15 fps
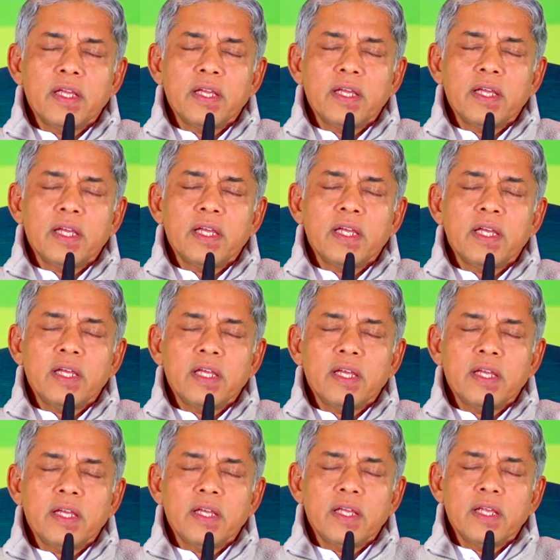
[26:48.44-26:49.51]

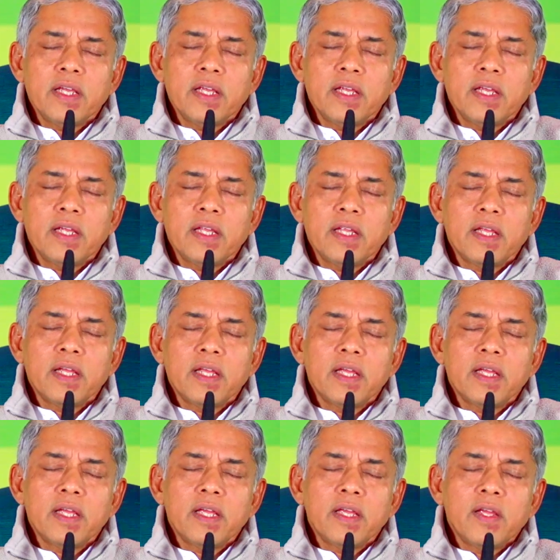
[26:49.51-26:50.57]

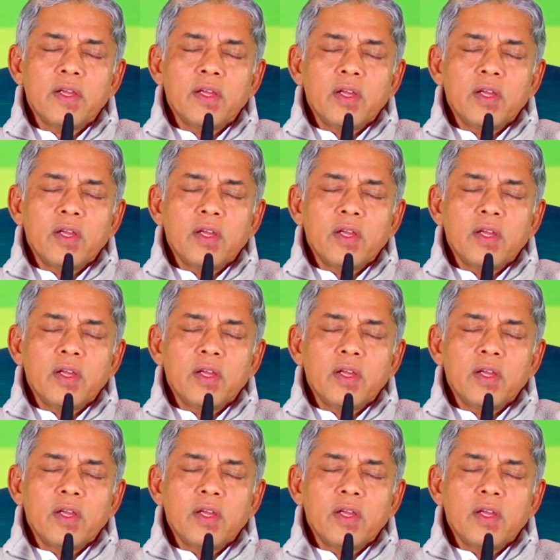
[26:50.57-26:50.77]
(no one is talking)